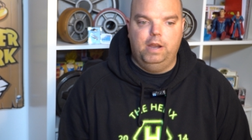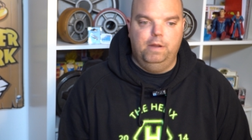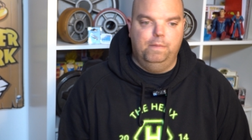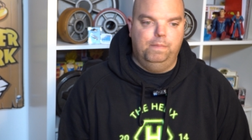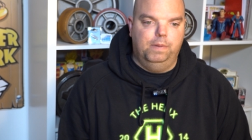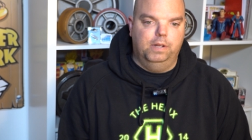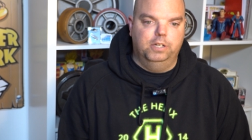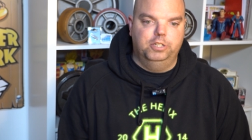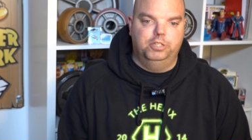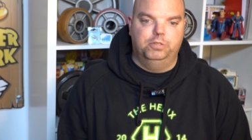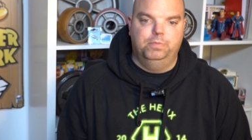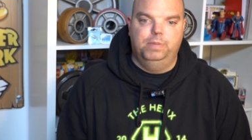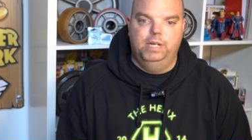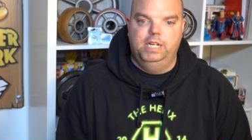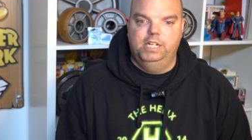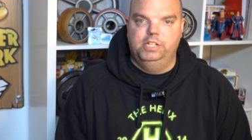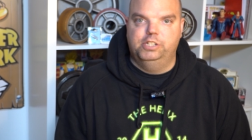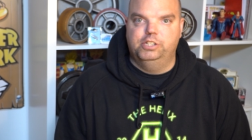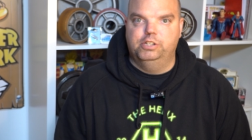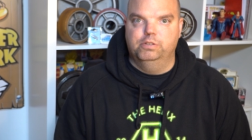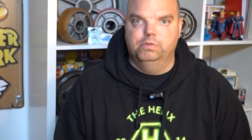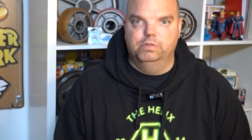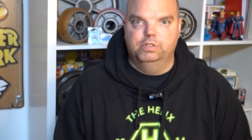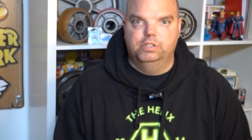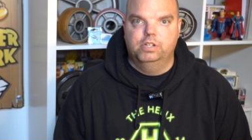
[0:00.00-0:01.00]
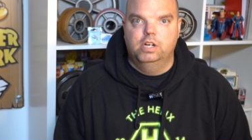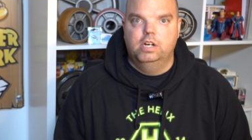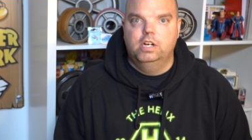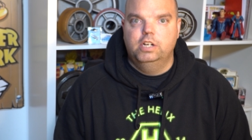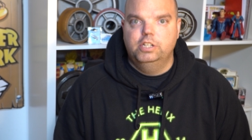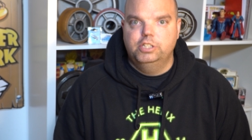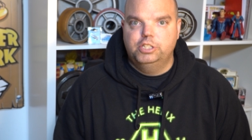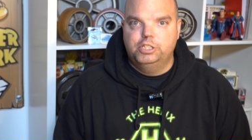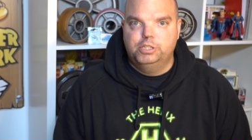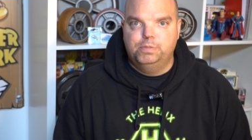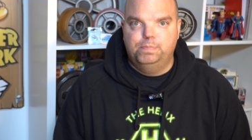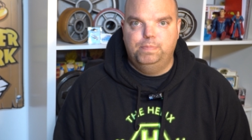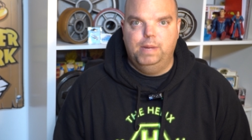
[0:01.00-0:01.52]
the Pleasure Beach. There was
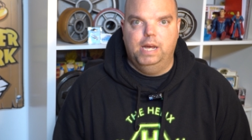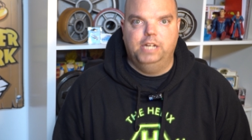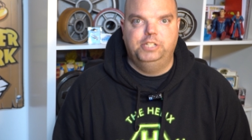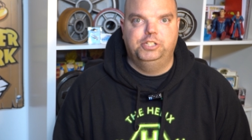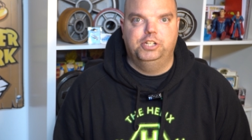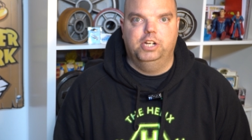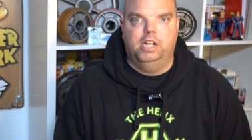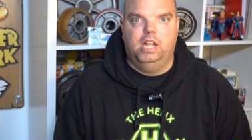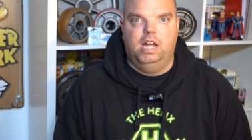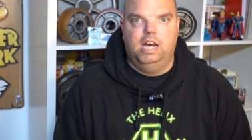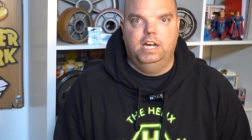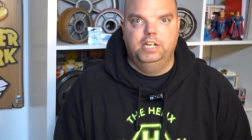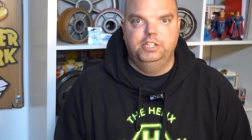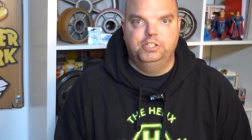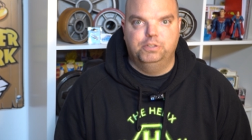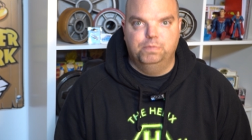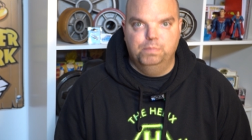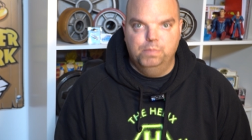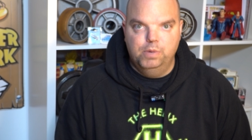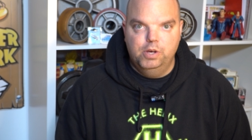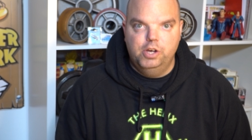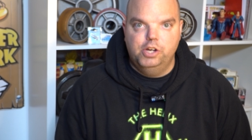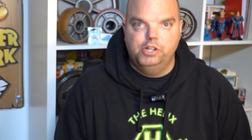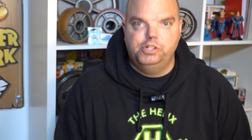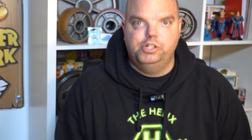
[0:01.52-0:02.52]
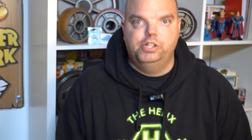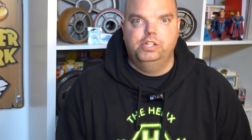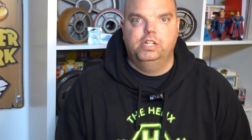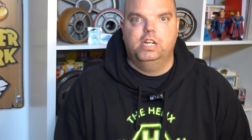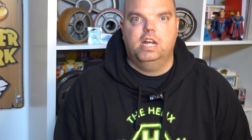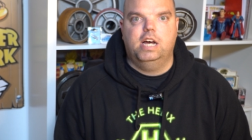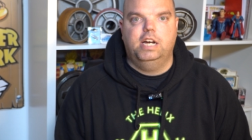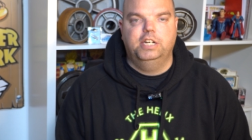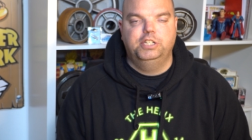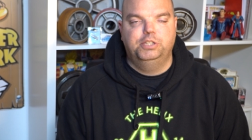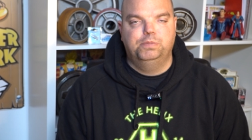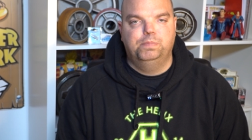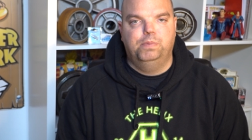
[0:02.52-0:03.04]
specialised
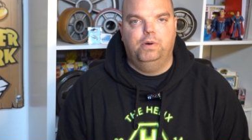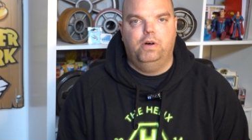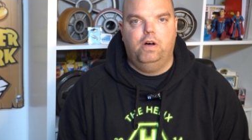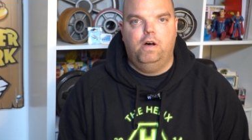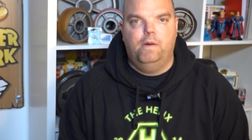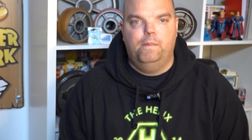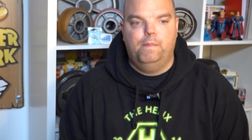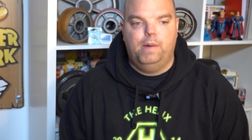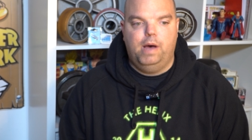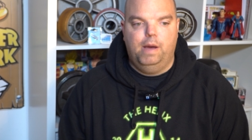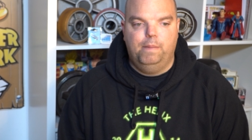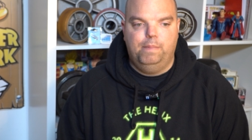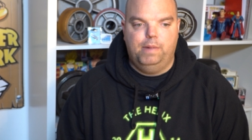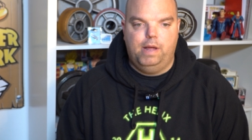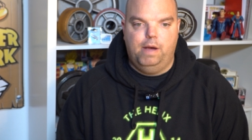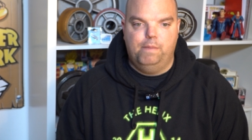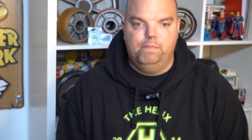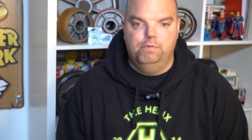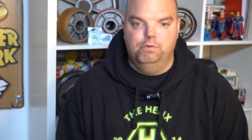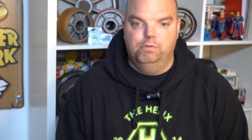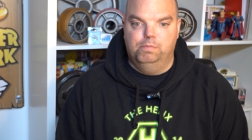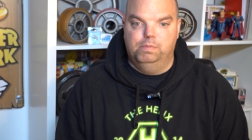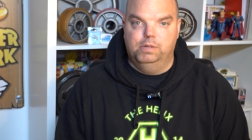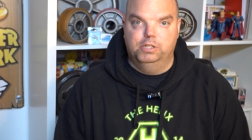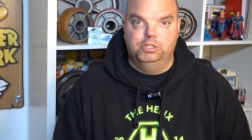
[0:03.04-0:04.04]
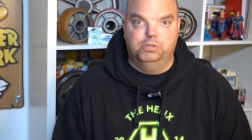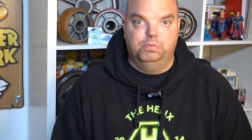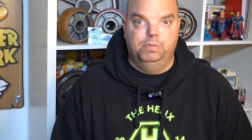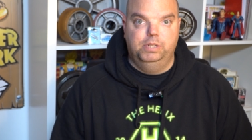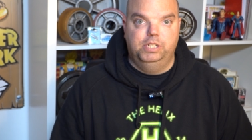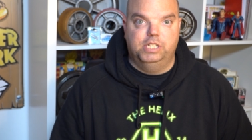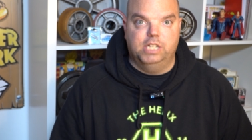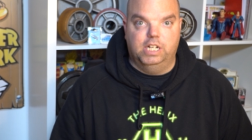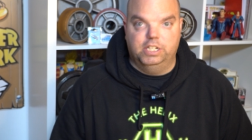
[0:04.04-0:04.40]
merchandise put on by Blackpool Pleasure Beach.